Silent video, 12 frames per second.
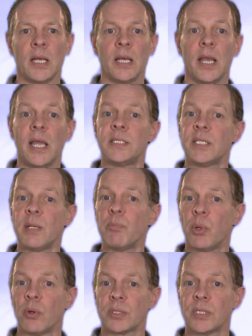It is
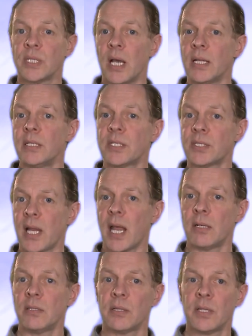important to
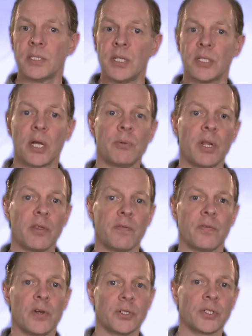understand that this is only the
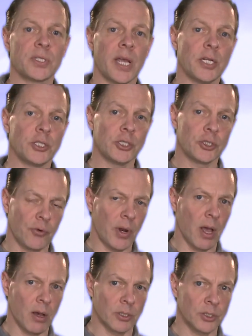first stage in
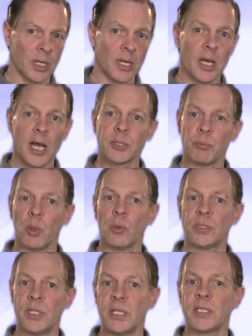triage, as more
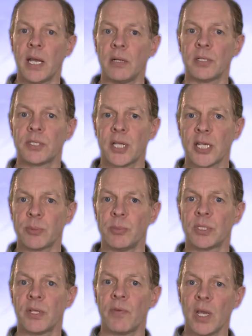detailed
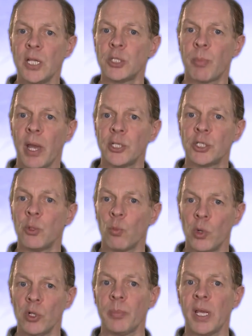assessments of each patient
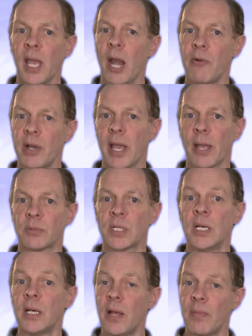will be carried out
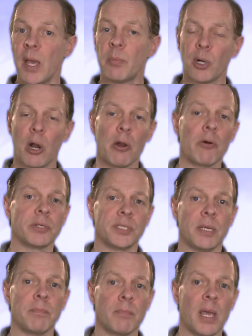and their
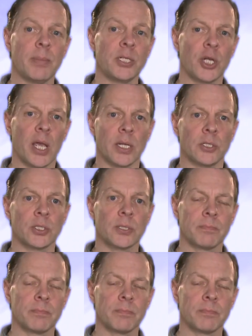priority may be changed.